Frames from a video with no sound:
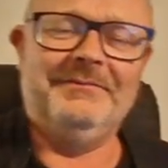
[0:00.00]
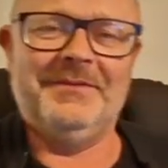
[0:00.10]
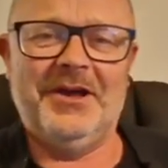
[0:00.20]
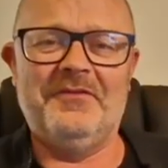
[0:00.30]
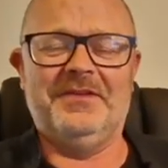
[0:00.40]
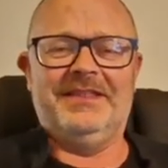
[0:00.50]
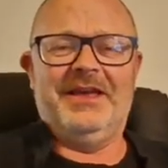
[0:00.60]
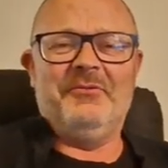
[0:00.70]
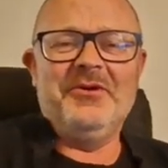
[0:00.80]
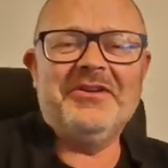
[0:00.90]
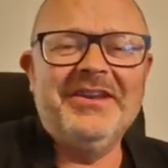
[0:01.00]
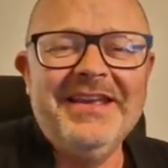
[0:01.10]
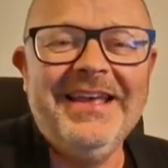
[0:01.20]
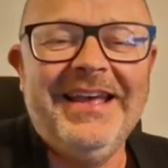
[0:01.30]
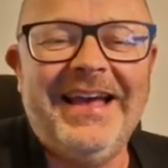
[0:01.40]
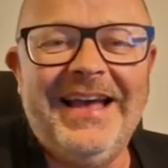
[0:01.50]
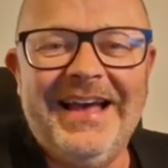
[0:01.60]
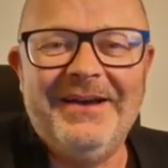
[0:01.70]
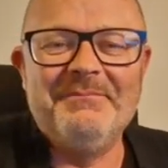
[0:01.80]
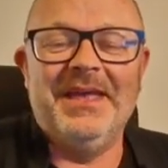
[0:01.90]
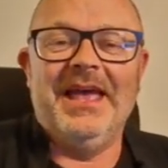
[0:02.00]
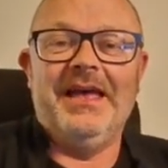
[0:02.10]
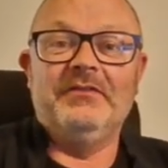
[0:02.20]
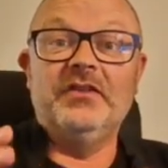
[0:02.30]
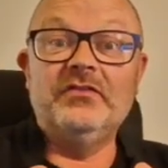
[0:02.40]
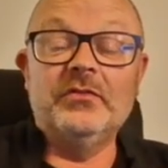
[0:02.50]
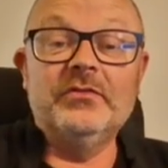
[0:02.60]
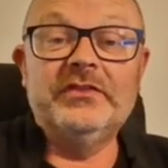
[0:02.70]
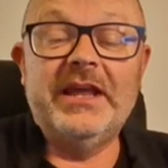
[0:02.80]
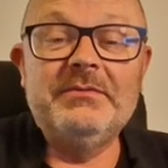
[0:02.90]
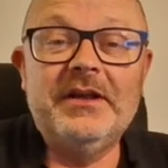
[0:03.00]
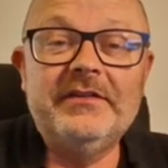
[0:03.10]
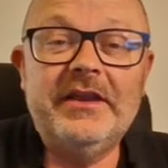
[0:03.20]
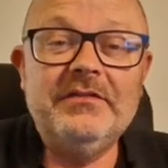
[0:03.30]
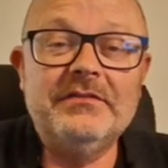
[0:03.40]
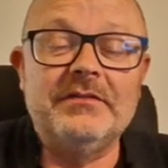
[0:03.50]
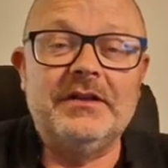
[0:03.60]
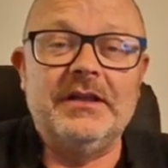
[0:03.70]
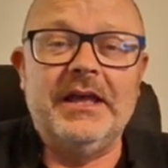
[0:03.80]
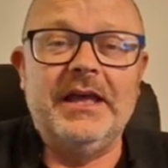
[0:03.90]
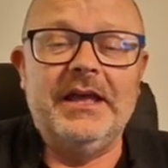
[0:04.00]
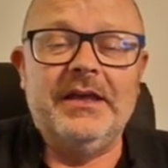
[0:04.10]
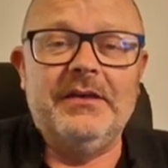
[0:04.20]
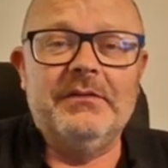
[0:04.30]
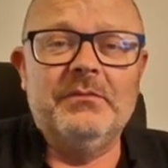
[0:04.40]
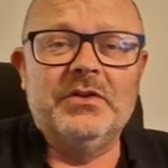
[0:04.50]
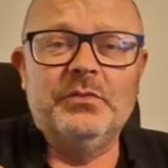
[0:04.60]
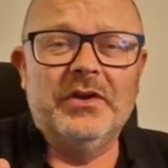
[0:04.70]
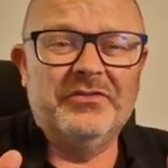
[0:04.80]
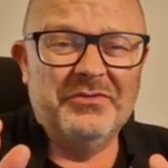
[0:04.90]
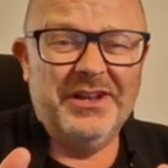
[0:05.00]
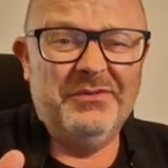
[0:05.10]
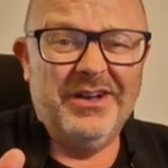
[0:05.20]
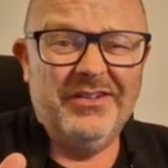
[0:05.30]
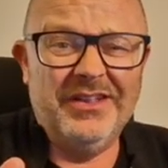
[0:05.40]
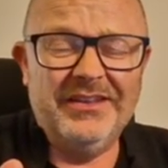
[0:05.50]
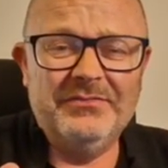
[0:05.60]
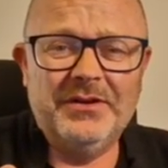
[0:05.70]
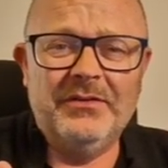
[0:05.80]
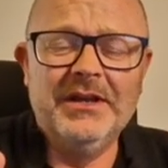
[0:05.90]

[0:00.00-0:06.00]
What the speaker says: Hopefully that worked. Digital stabilization, which works really well as well.